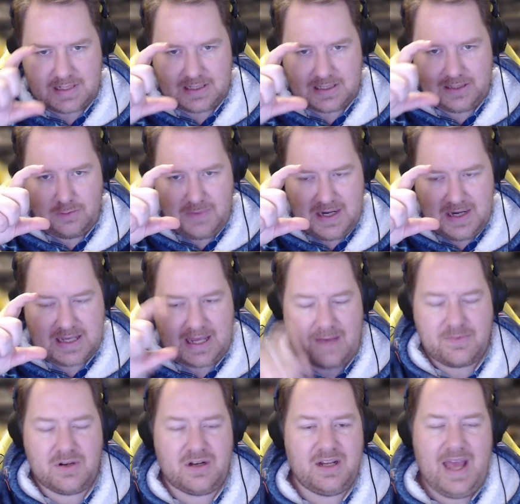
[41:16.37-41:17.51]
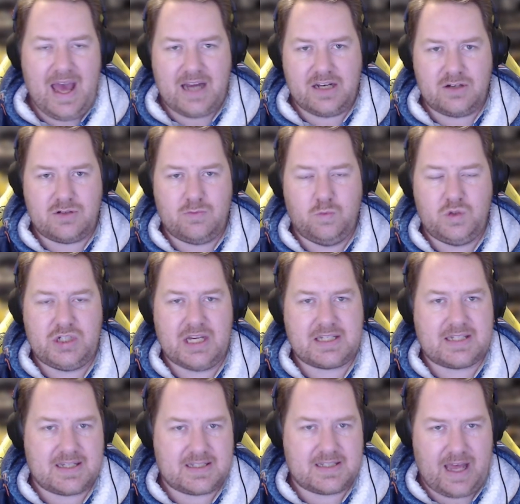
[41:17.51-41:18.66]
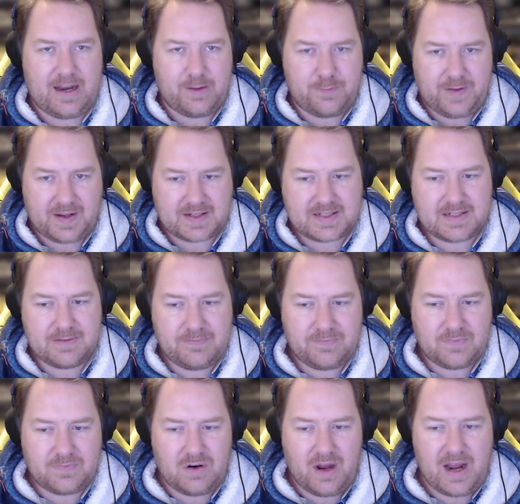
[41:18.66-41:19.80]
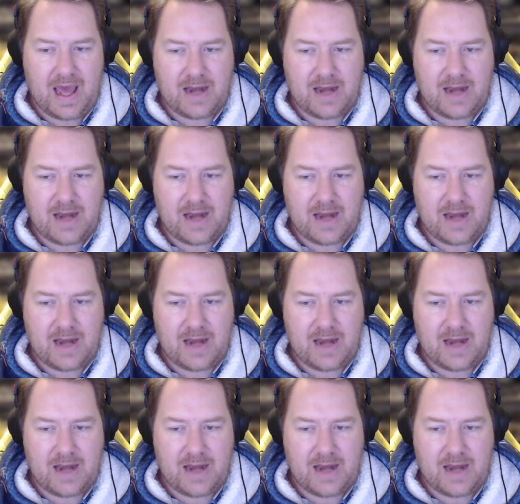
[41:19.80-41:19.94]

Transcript: It's a little mini cabinet, and it just does sound effects, right?